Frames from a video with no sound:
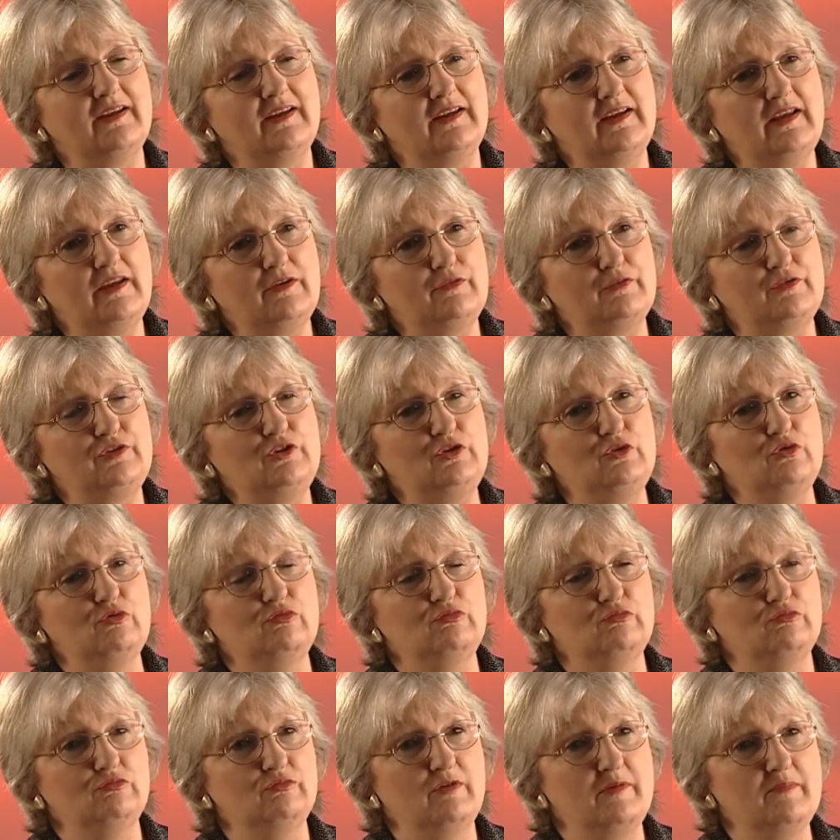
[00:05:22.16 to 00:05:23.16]
if
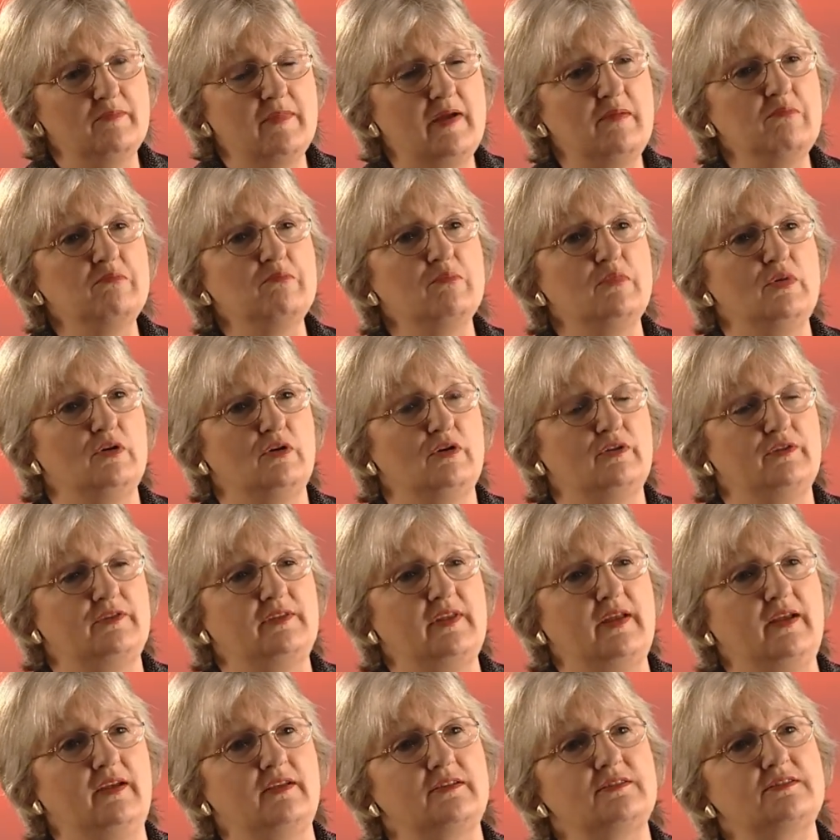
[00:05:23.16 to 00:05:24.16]
you remember
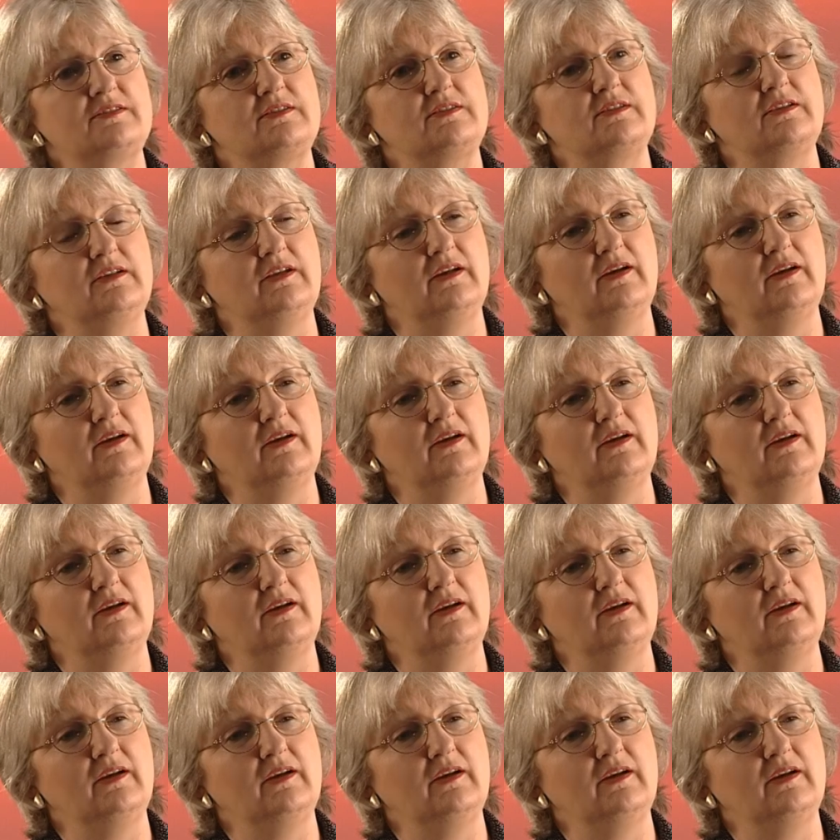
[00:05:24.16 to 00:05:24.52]
that